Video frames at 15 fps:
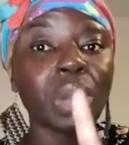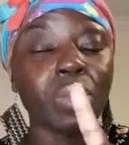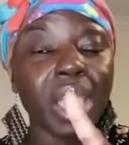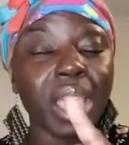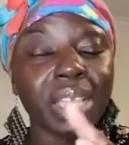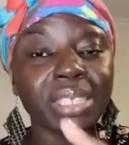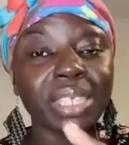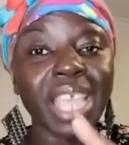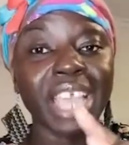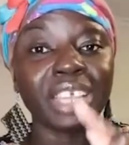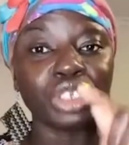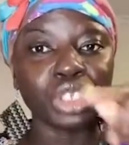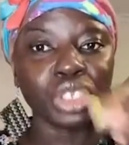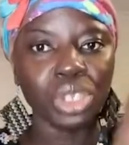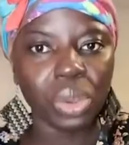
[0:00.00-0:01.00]
the word
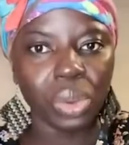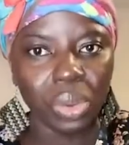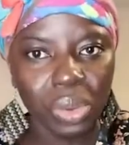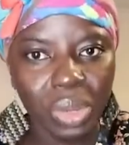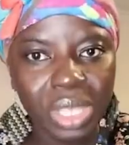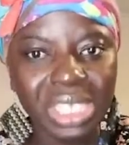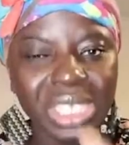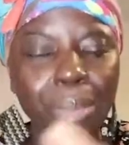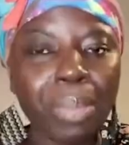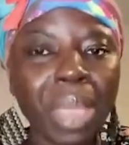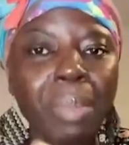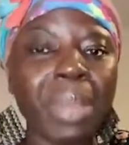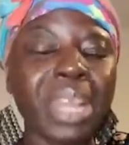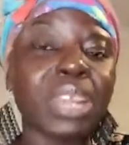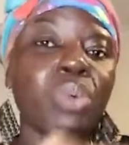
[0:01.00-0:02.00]
endure. Say
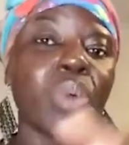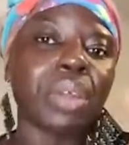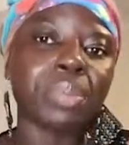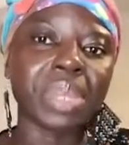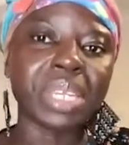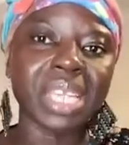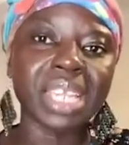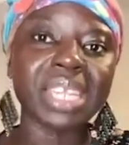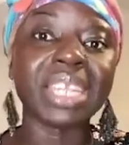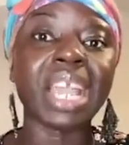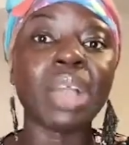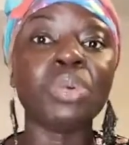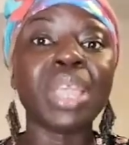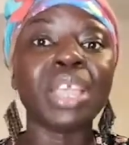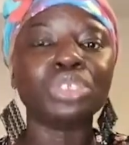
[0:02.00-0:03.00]
bear money worry me and
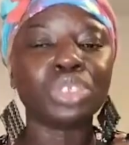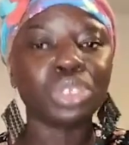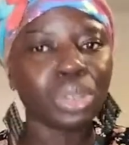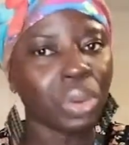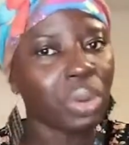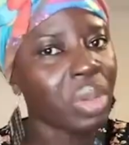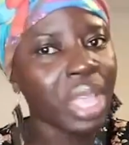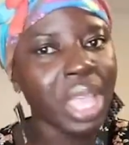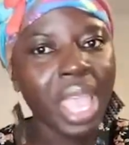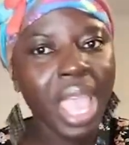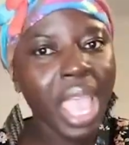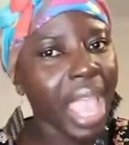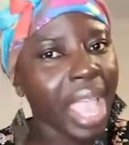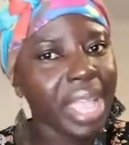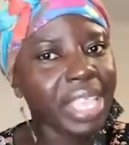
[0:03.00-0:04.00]
then I will endure.
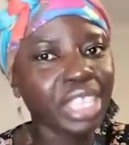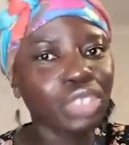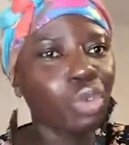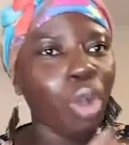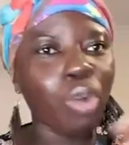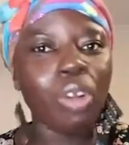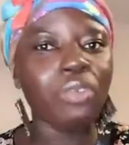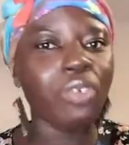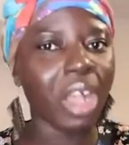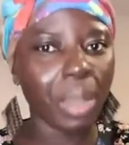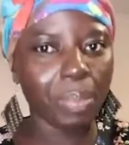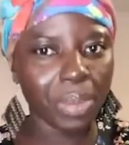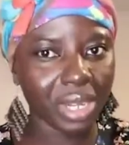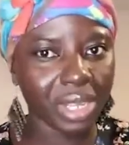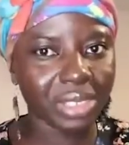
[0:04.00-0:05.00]
And yes, will call for
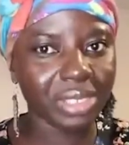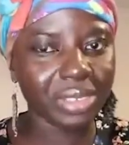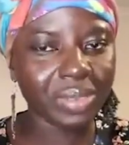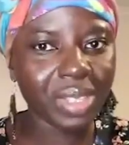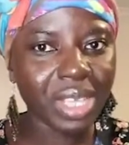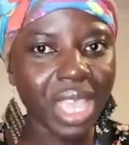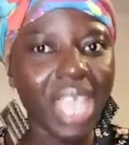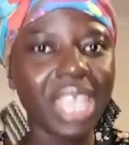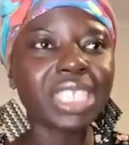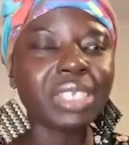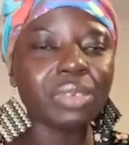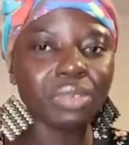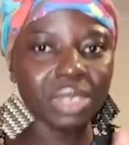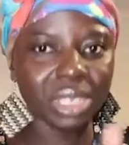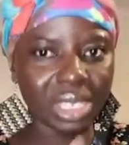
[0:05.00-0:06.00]
happiness. And
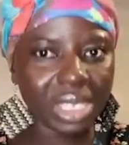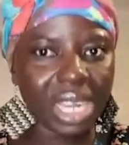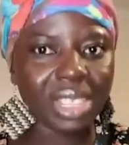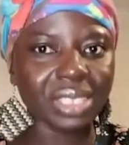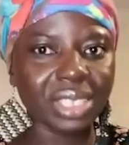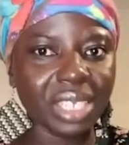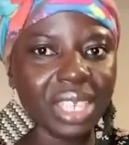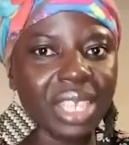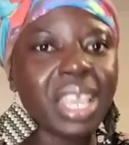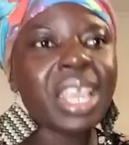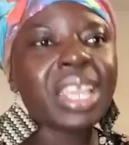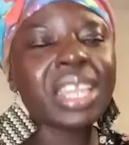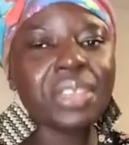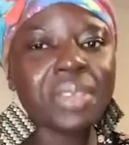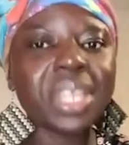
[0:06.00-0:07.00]
you tell say
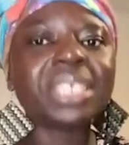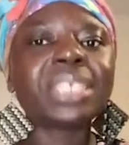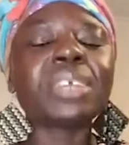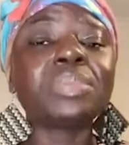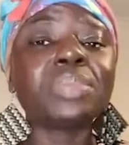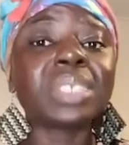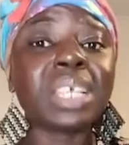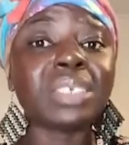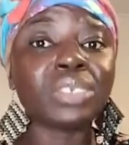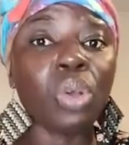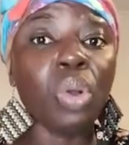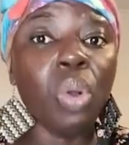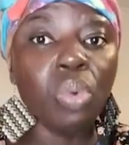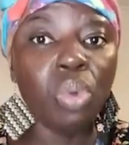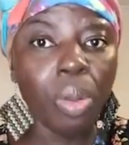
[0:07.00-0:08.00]
never the circumstance
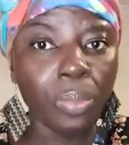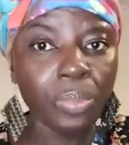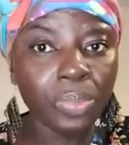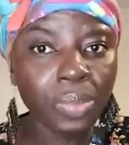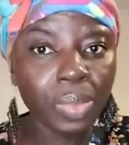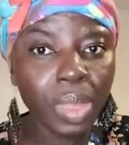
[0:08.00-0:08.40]
or womb